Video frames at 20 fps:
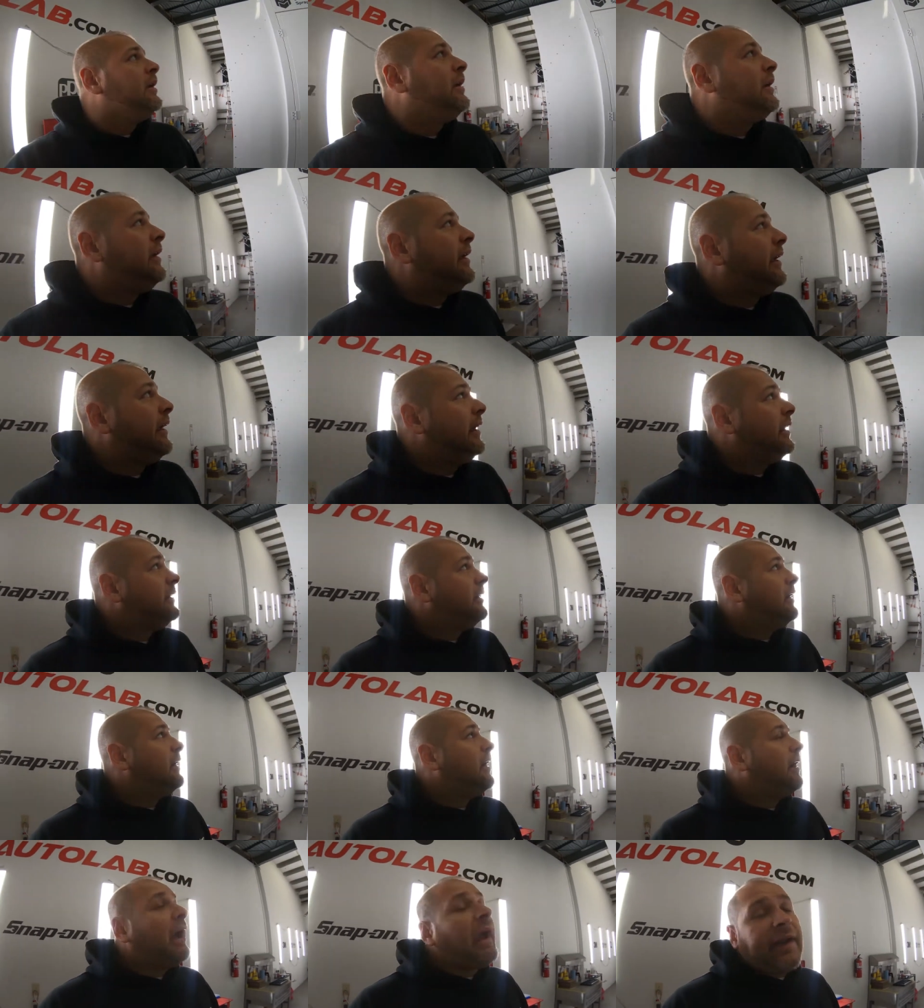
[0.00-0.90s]
and
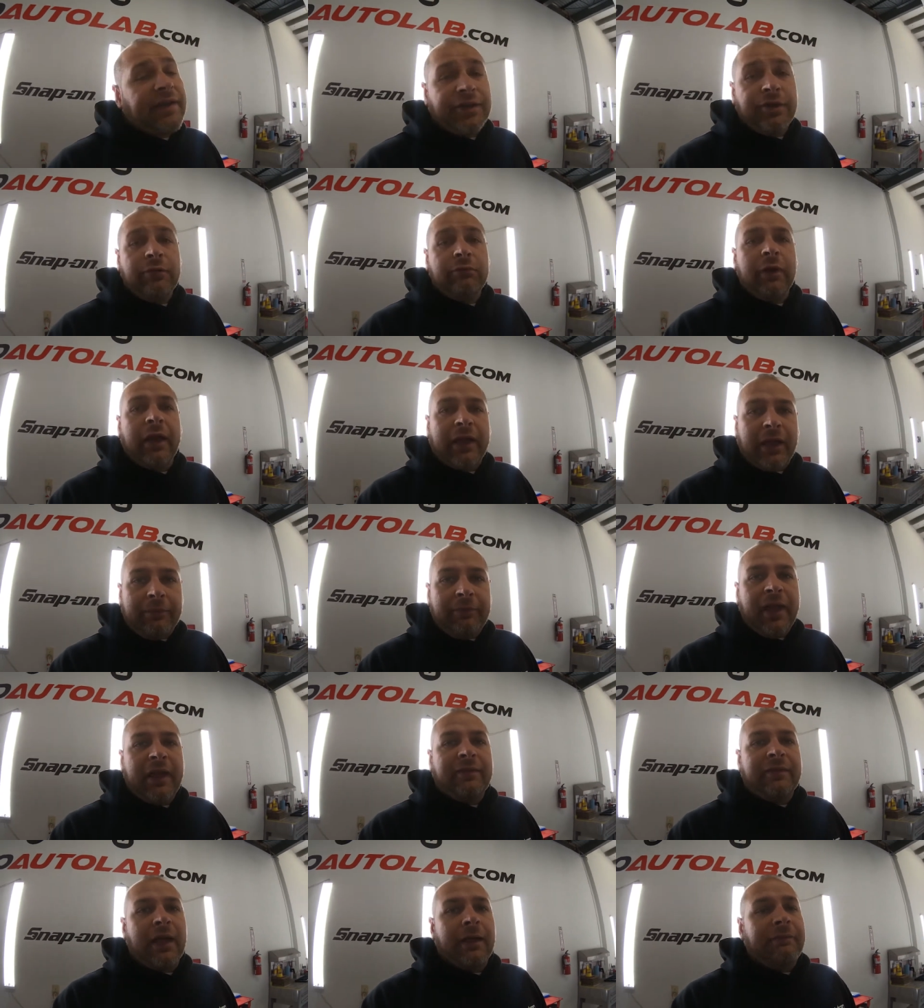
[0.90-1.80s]
I do
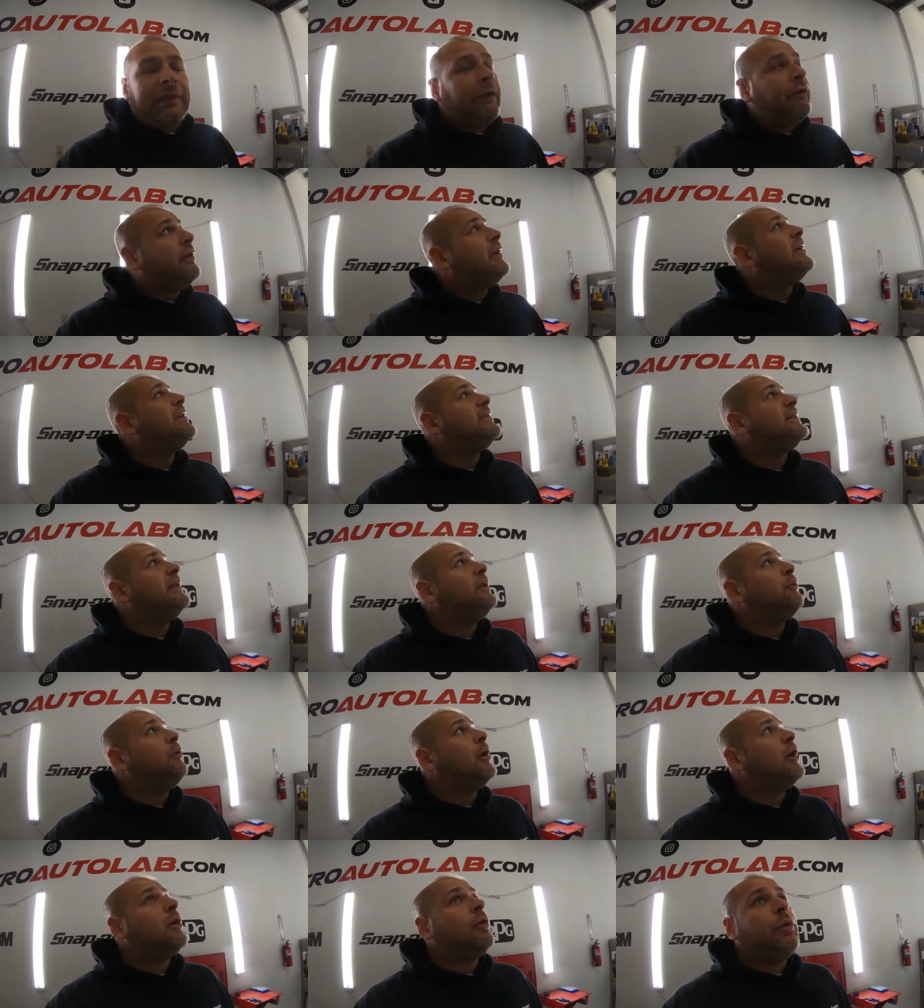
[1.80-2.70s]
recommend them. They were easy to
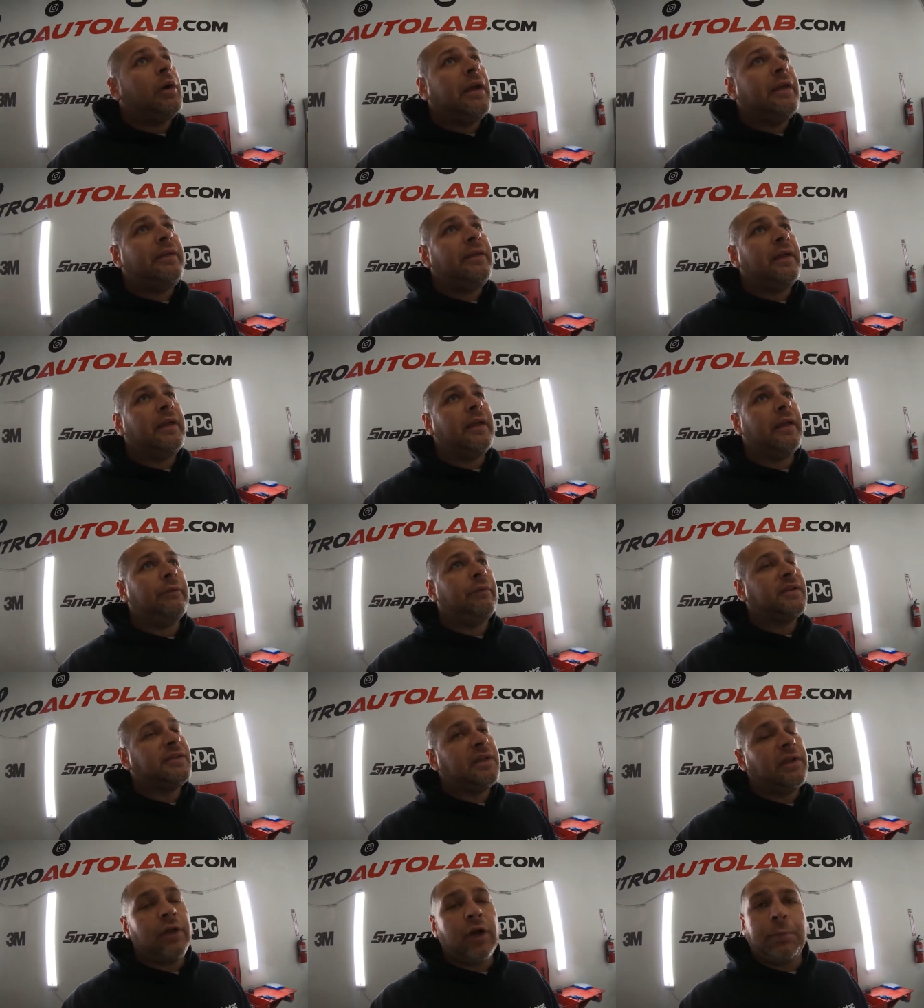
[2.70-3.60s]
work with. It
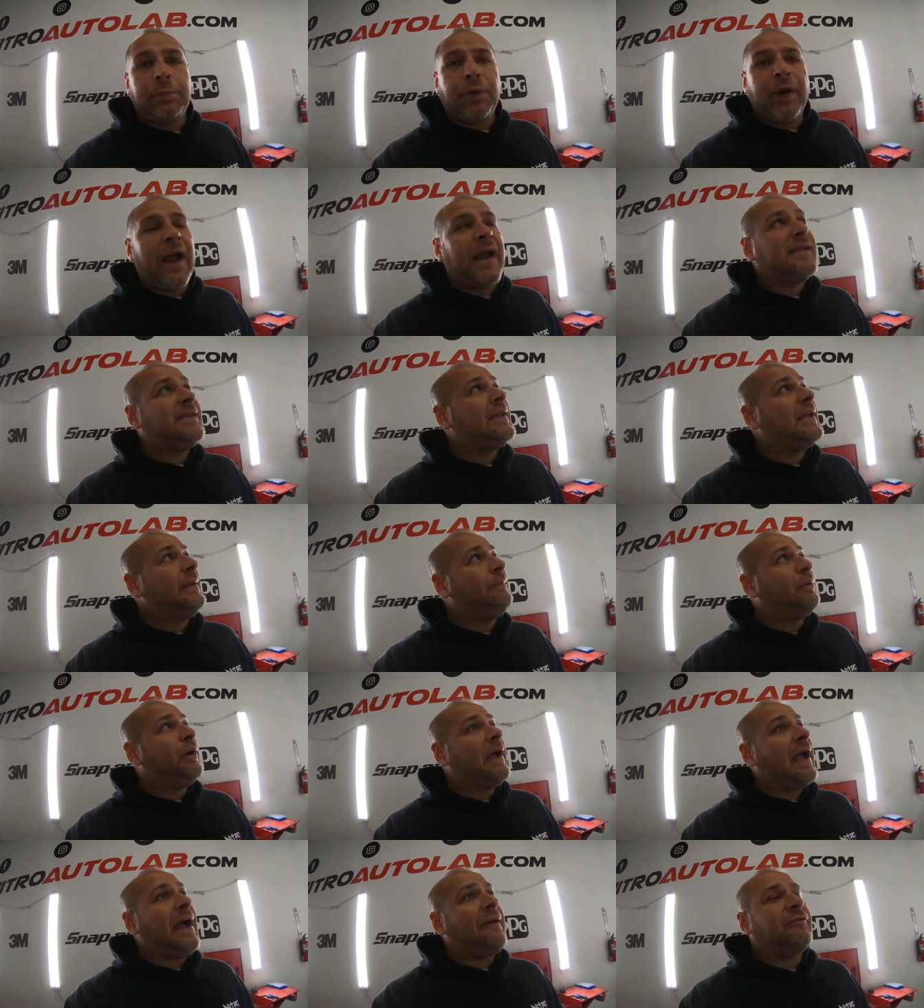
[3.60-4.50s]
was a little pricey,
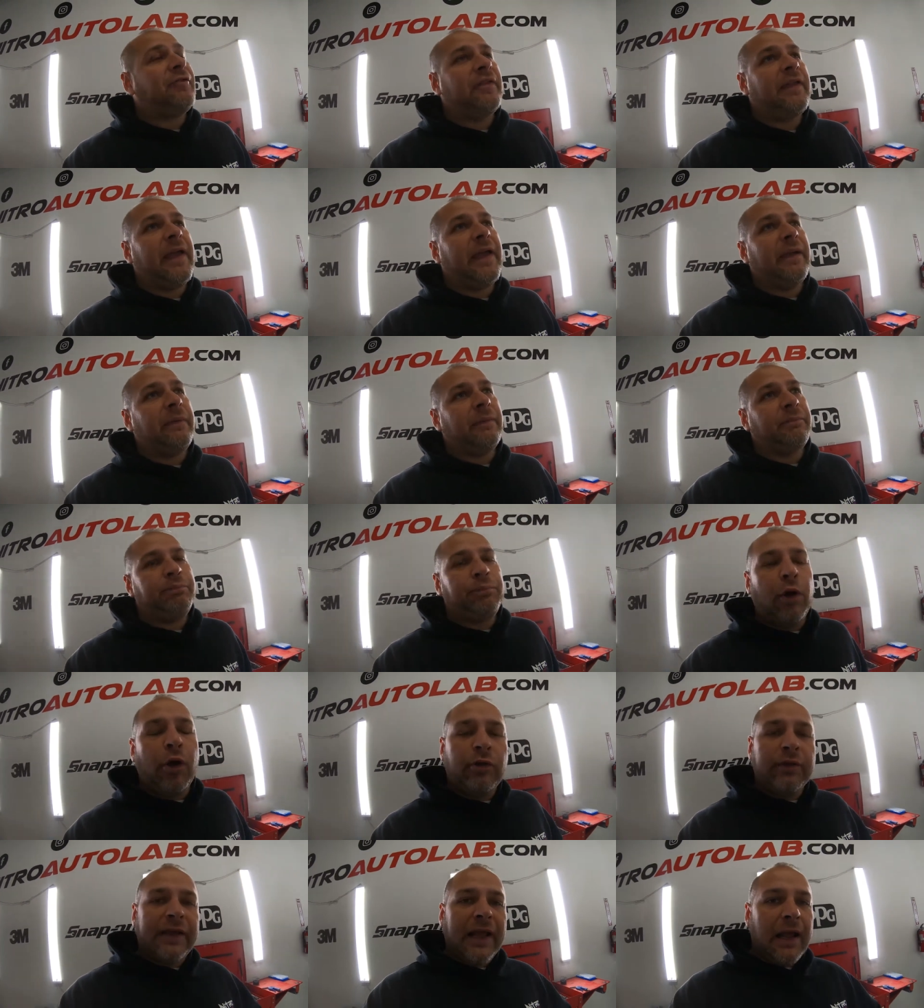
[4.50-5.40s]
but after they
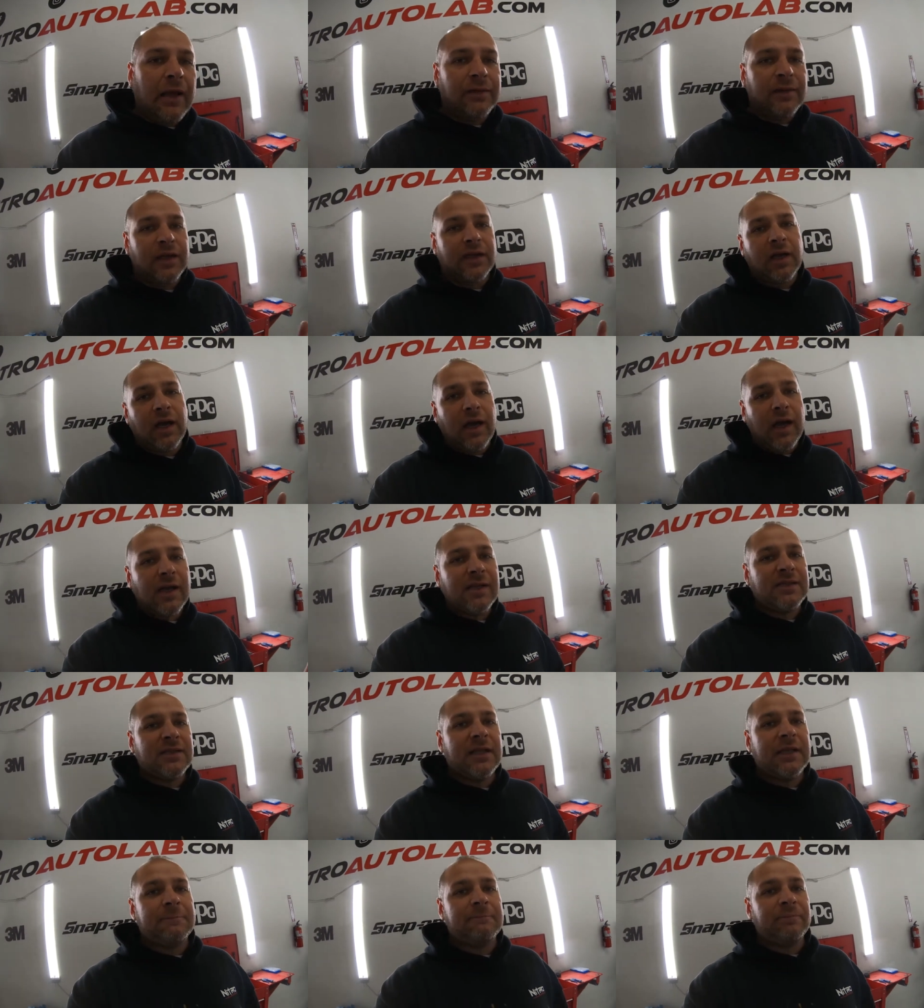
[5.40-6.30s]
broke down the
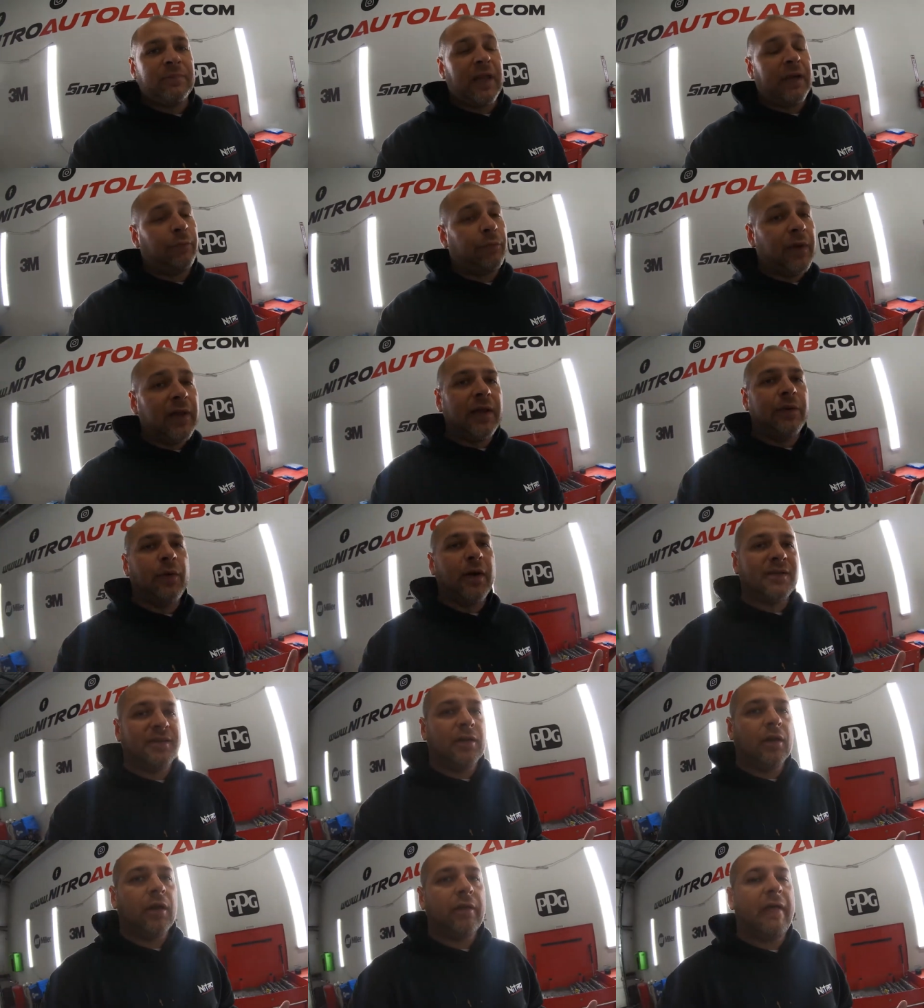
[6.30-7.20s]
cost, it really
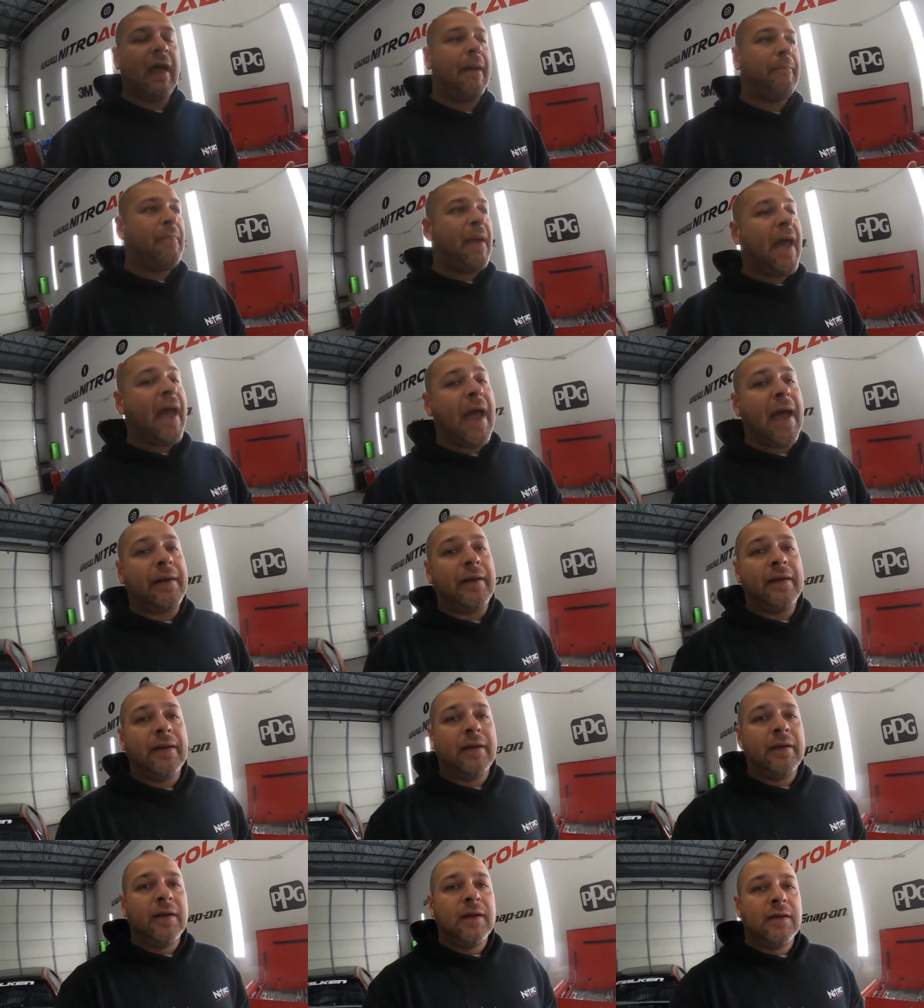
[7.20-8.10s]
wasn't all that bad.
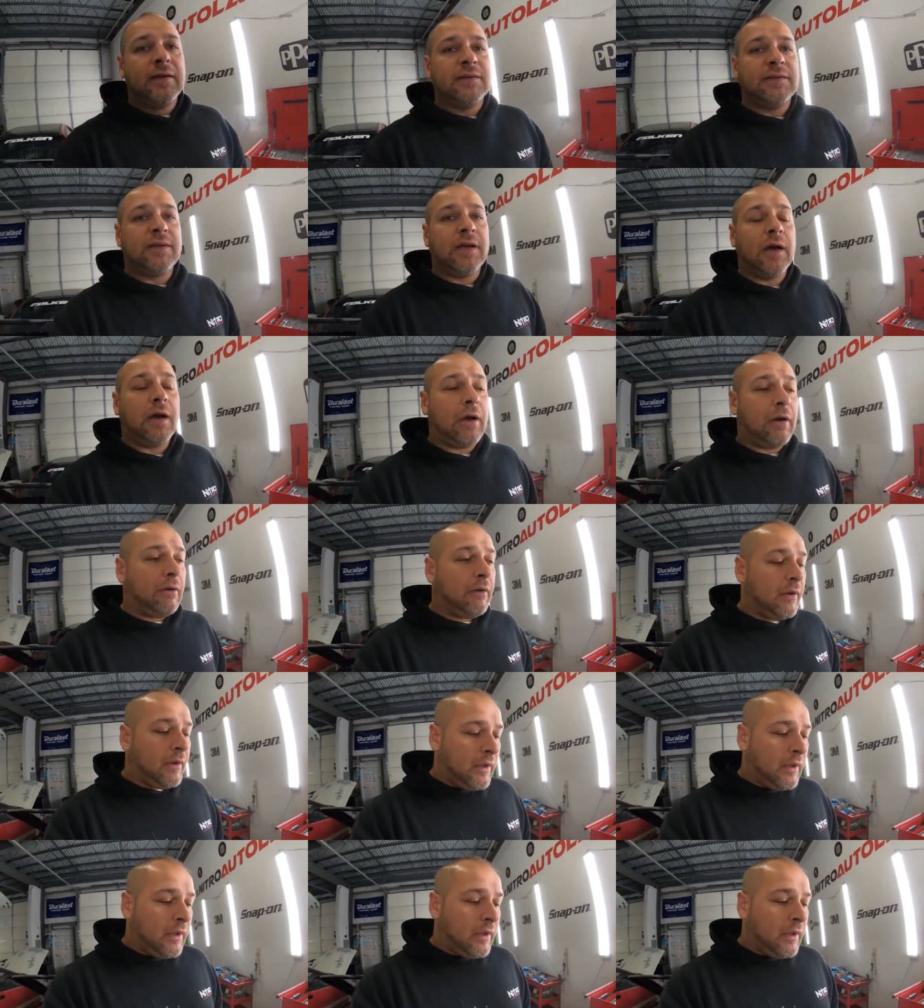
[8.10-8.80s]
So